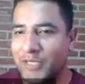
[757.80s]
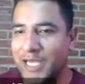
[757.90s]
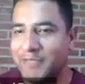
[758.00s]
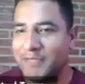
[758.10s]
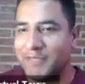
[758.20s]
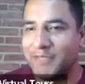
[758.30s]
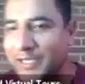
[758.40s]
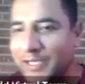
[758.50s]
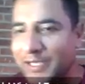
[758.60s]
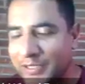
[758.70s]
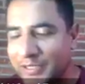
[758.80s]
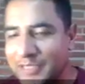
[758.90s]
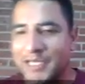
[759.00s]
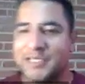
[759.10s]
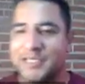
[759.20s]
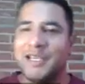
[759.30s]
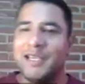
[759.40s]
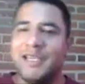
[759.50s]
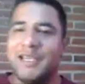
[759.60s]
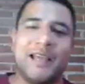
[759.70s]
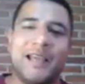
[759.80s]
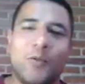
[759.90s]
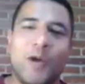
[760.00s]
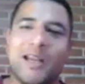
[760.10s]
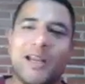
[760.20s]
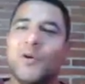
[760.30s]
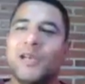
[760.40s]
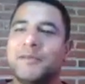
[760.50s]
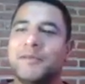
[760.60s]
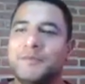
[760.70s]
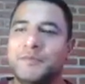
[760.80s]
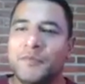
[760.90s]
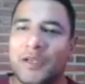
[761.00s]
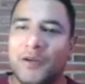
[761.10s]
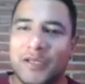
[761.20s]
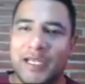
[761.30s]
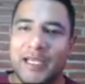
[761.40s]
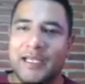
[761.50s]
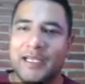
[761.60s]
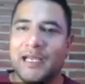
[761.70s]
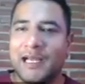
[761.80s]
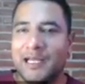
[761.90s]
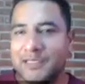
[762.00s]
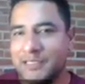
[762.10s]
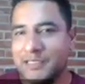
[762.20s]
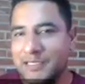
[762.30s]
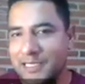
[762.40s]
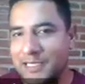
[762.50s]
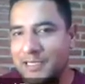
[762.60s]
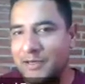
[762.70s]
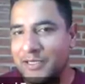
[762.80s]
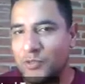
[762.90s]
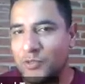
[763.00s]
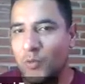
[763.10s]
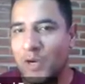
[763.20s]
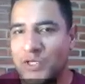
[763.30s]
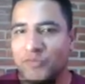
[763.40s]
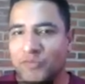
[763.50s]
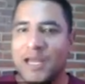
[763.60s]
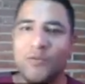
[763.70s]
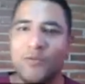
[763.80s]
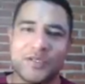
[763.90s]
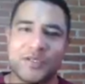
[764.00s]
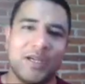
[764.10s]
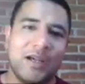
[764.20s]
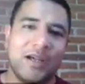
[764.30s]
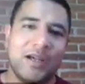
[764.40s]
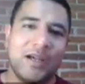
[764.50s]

have the avocado, in this case in guacamole. Okay, and these are squash flowers on